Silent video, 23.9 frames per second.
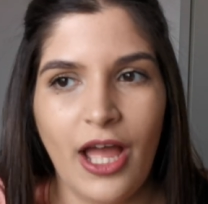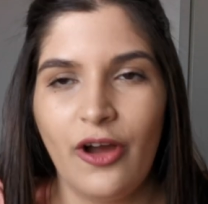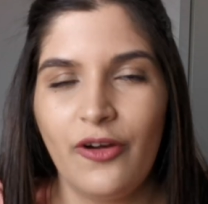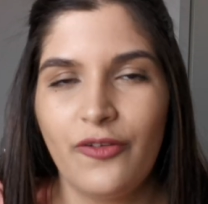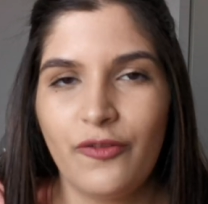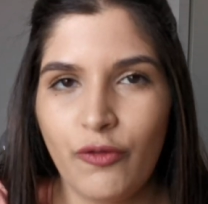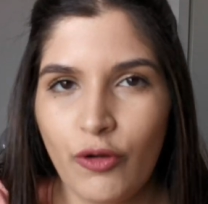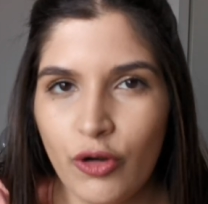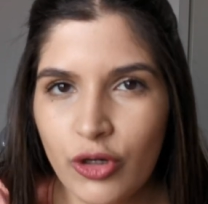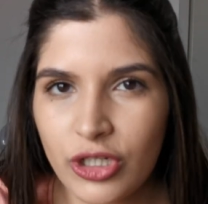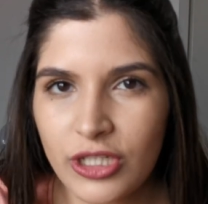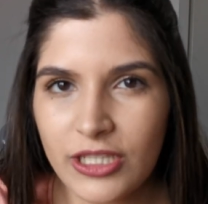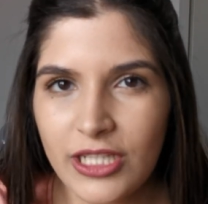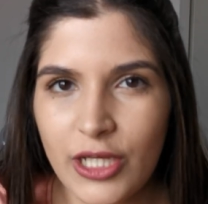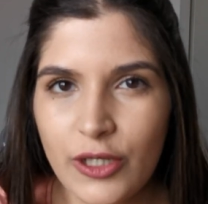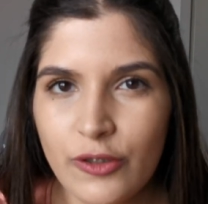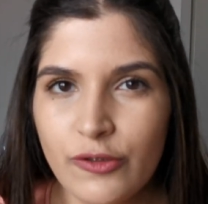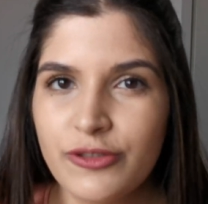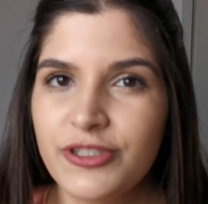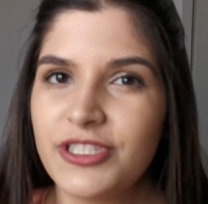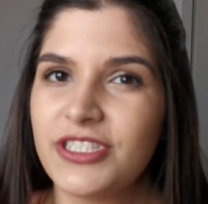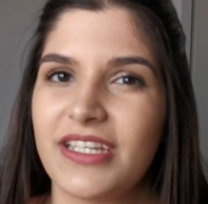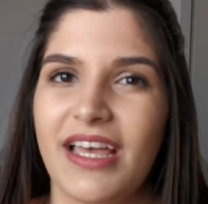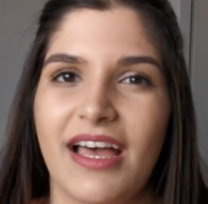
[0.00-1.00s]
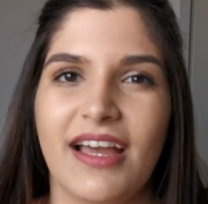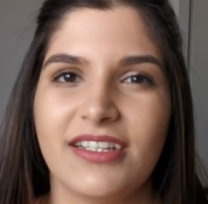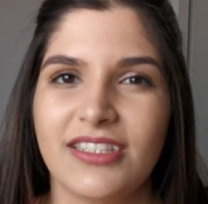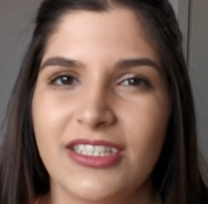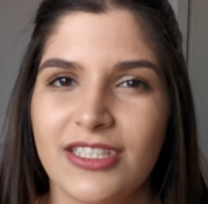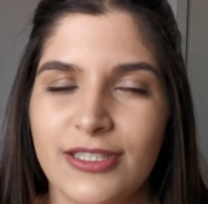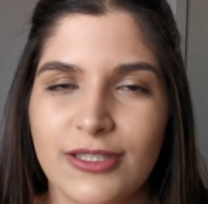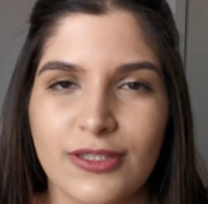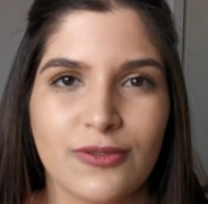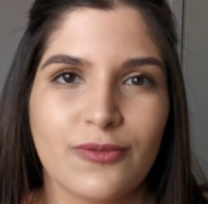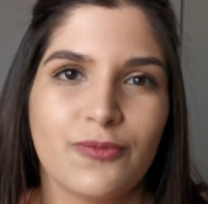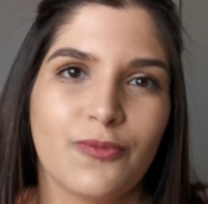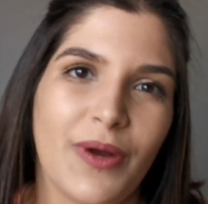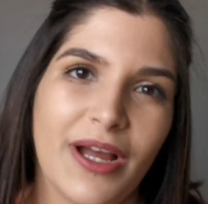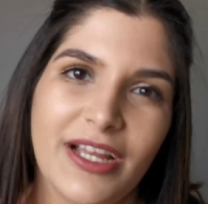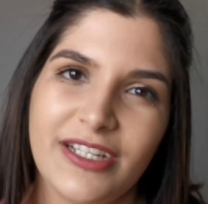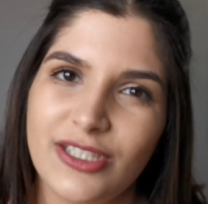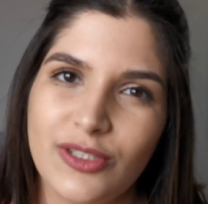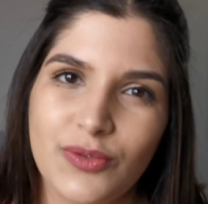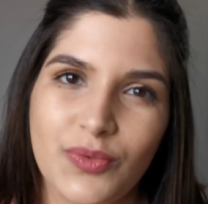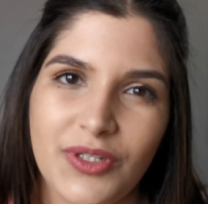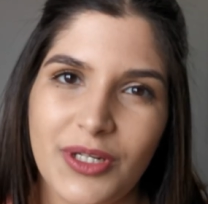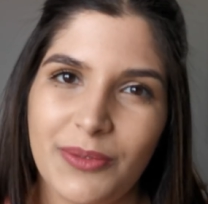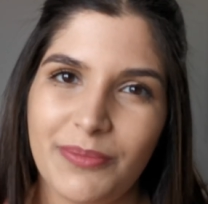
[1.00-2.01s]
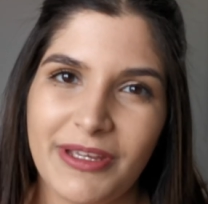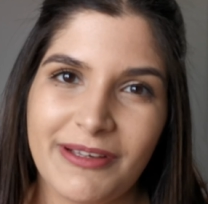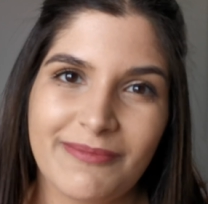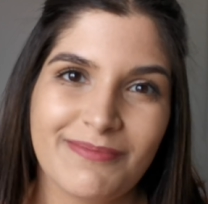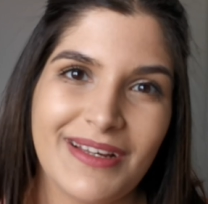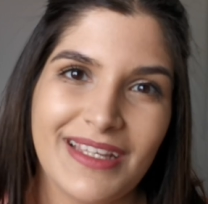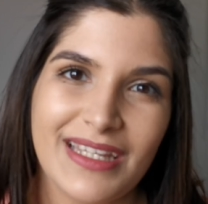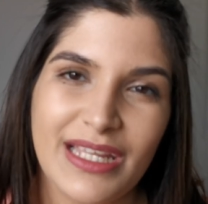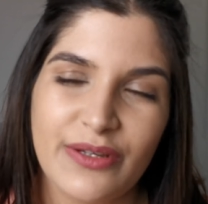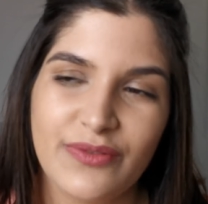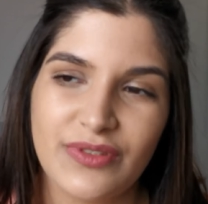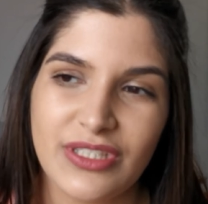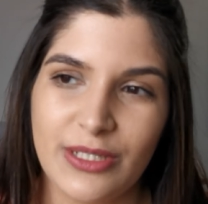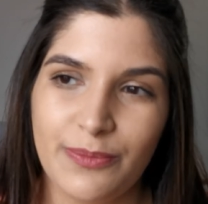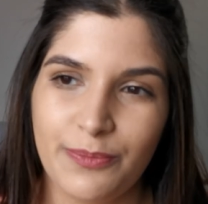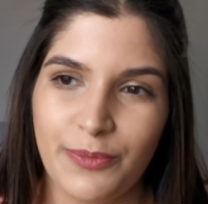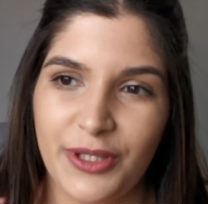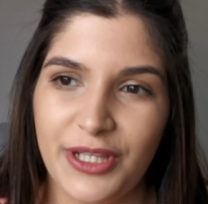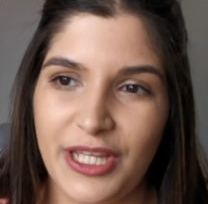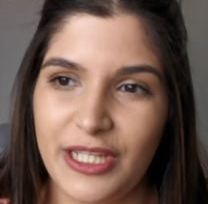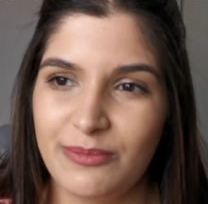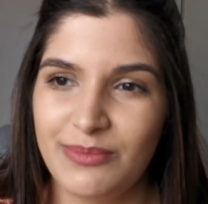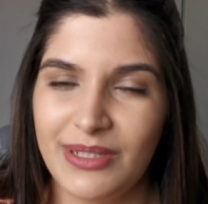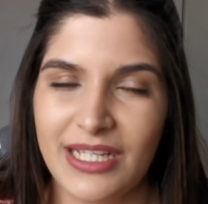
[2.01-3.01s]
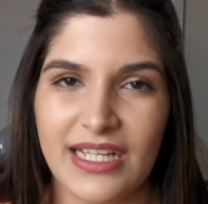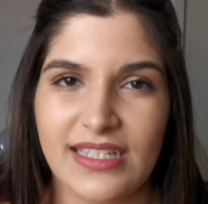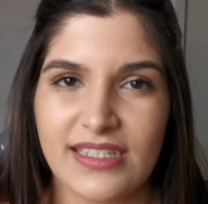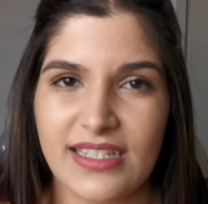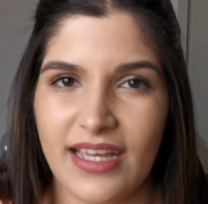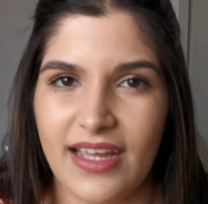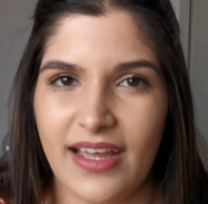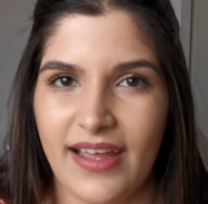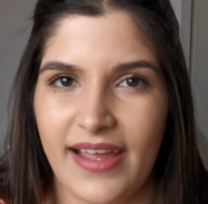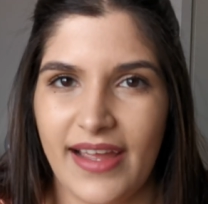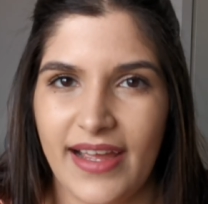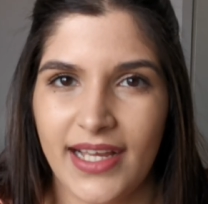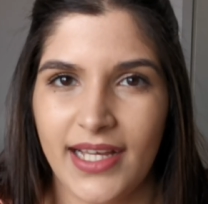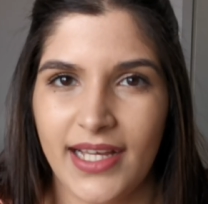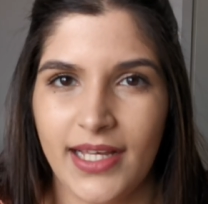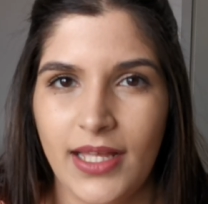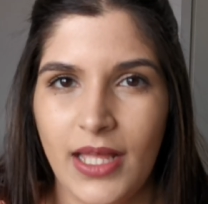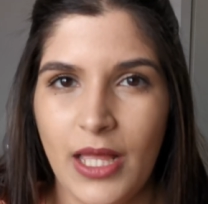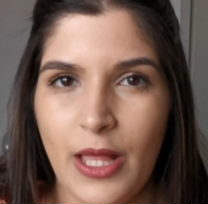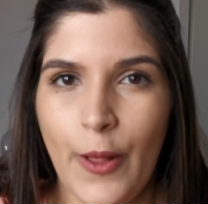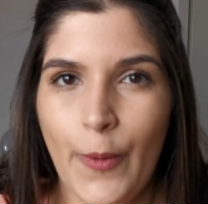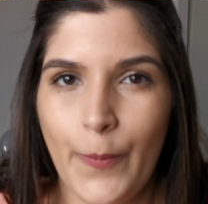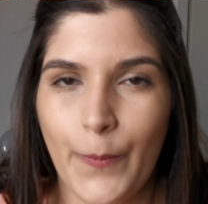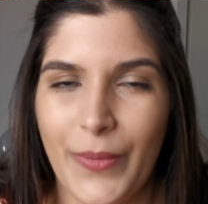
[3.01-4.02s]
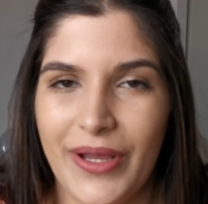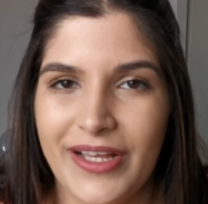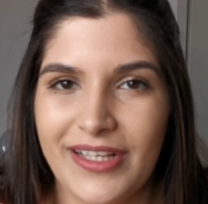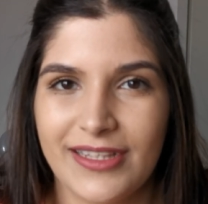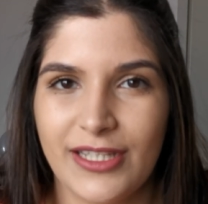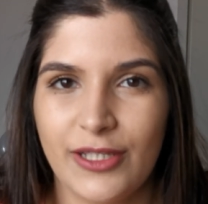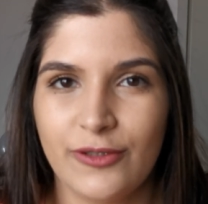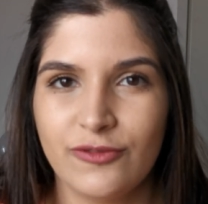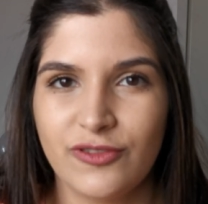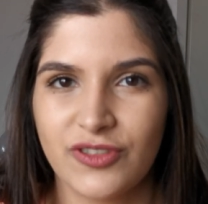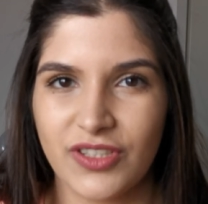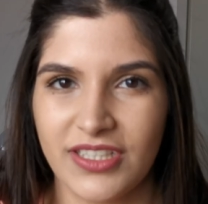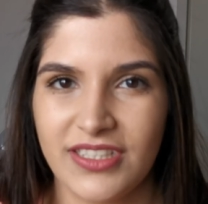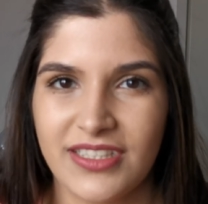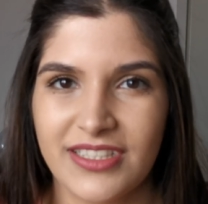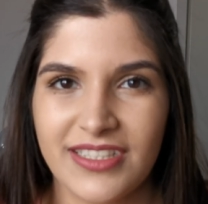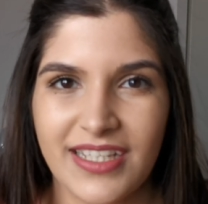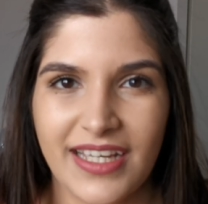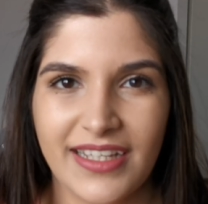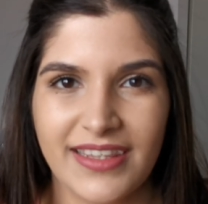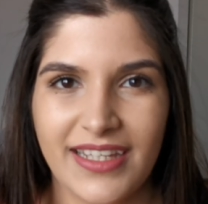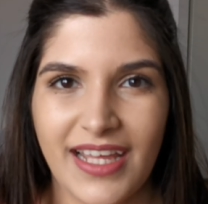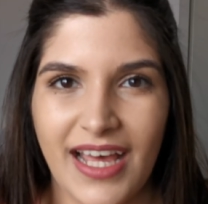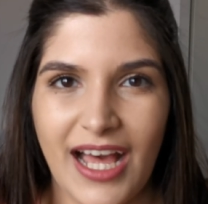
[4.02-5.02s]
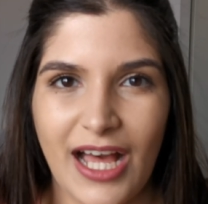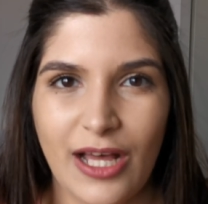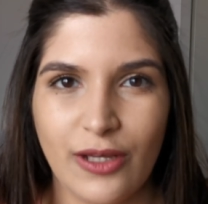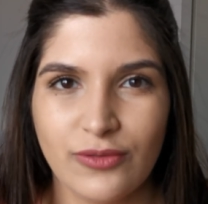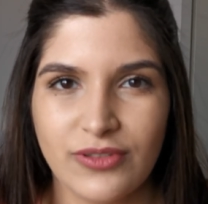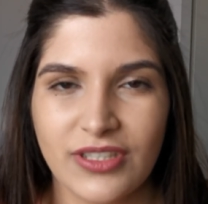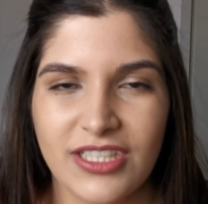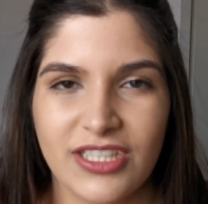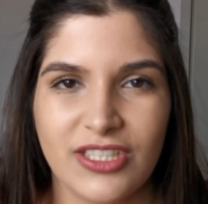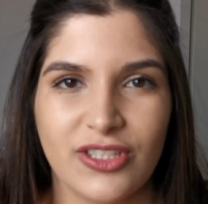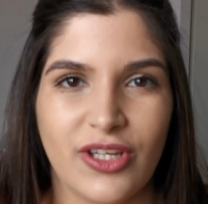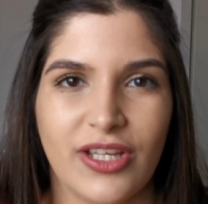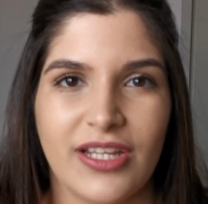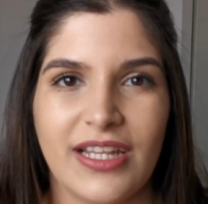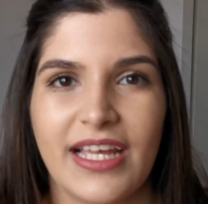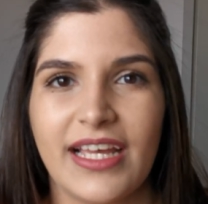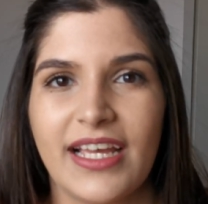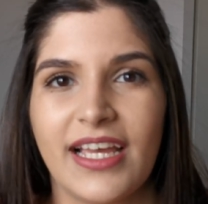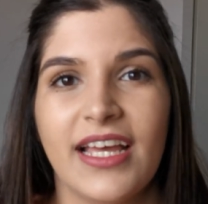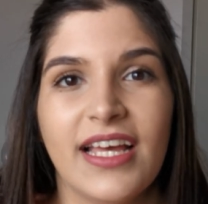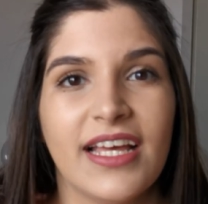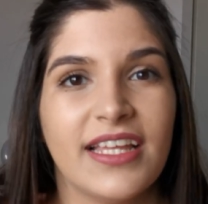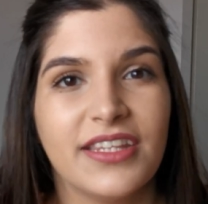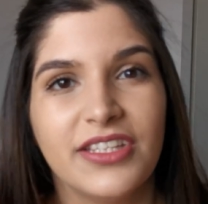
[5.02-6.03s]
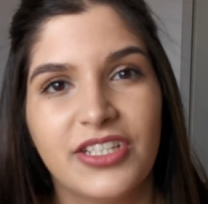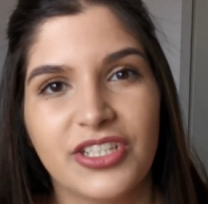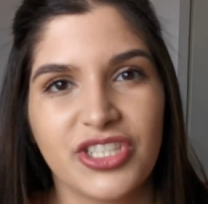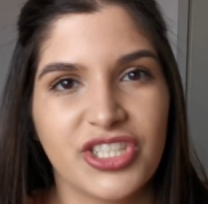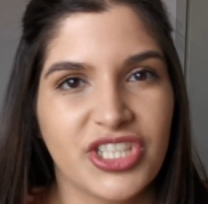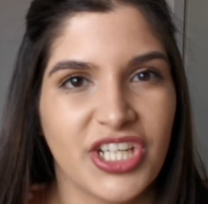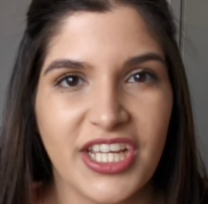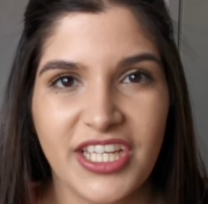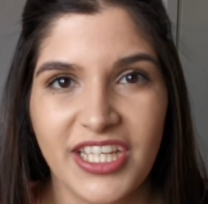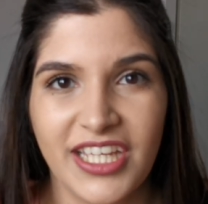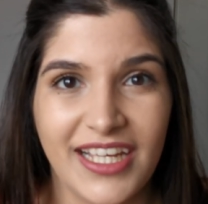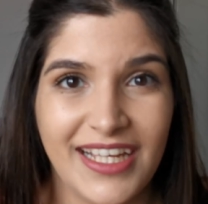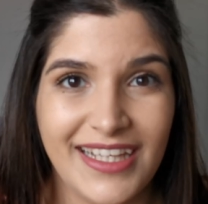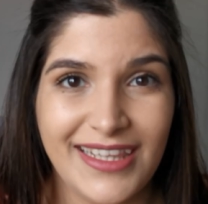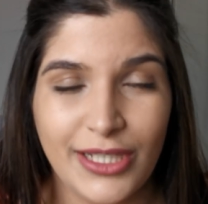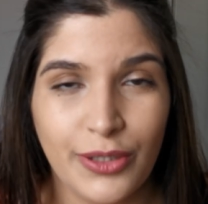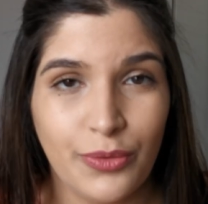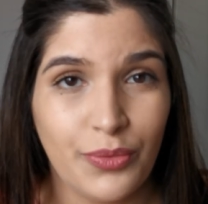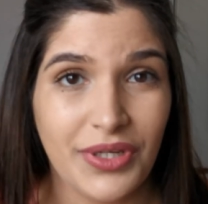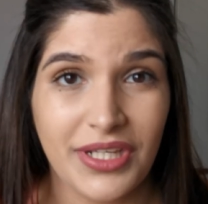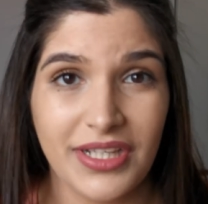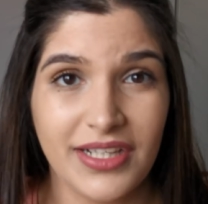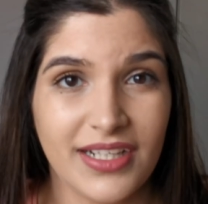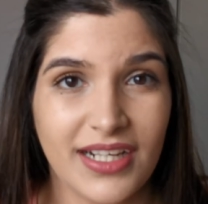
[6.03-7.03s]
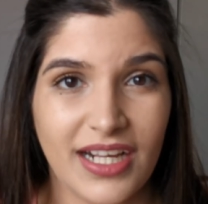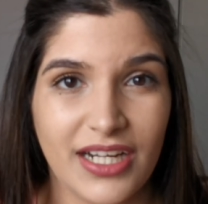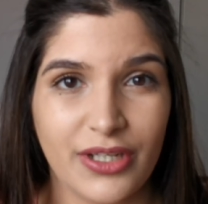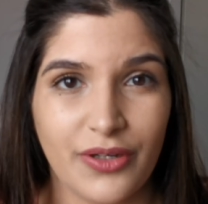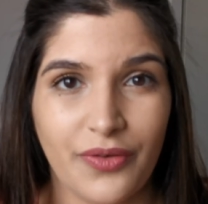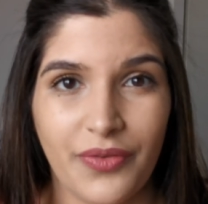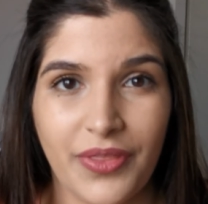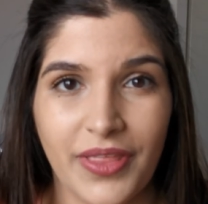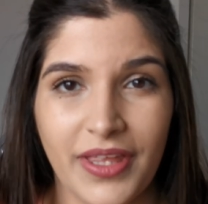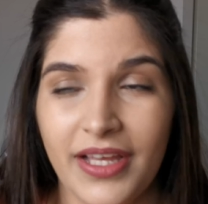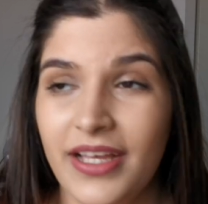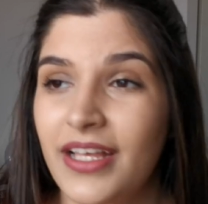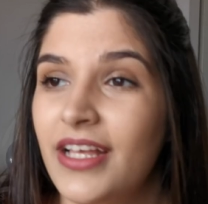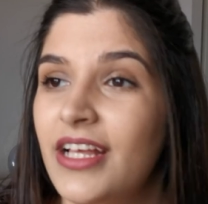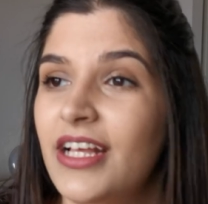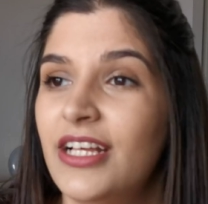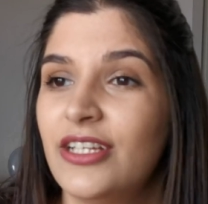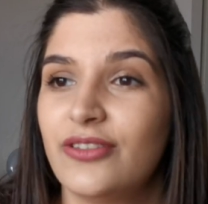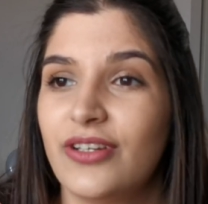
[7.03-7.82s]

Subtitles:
For clothes, I just want to make my life simple, and because I hang my clothes inside the house, it's not like they're shaking in the wind kind of thing.